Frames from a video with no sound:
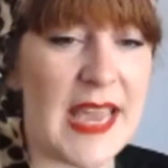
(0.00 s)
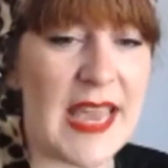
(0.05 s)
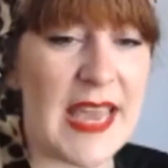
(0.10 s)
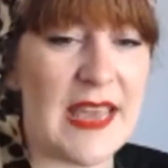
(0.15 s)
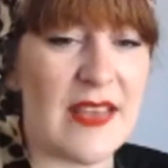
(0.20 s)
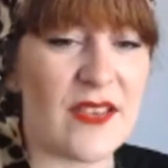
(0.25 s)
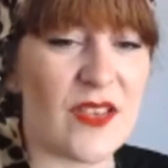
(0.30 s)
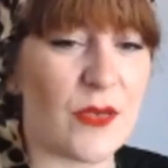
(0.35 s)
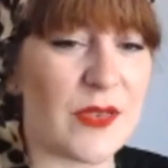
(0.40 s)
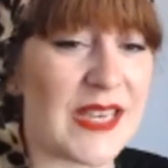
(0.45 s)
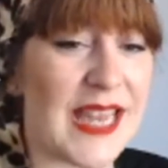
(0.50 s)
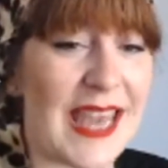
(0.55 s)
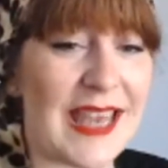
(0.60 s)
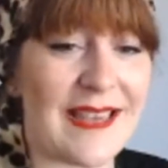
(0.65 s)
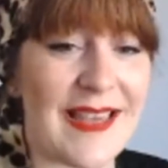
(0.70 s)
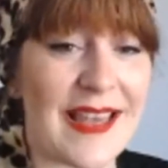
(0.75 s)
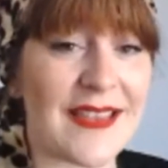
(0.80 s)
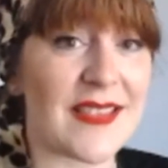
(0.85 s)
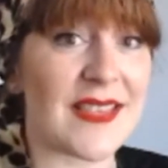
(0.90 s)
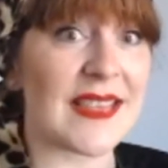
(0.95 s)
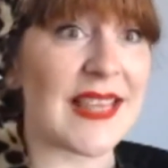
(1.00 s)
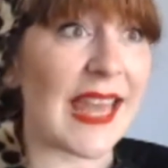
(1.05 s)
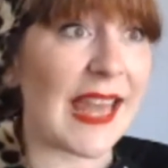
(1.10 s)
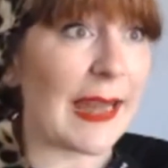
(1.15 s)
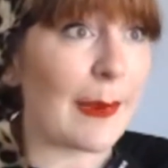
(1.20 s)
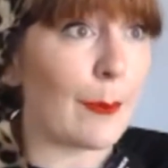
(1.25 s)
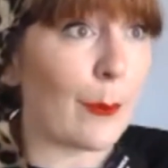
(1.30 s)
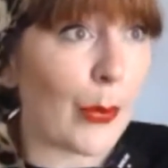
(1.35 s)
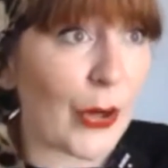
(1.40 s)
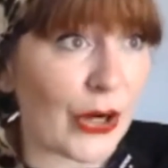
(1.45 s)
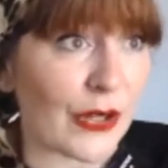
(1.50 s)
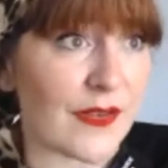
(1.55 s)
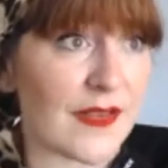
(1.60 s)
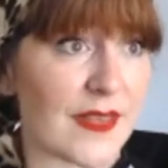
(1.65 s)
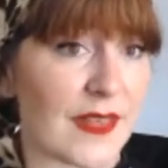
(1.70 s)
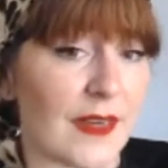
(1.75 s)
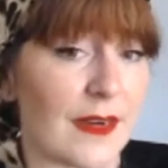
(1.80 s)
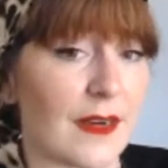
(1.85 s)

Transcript: So take that same person,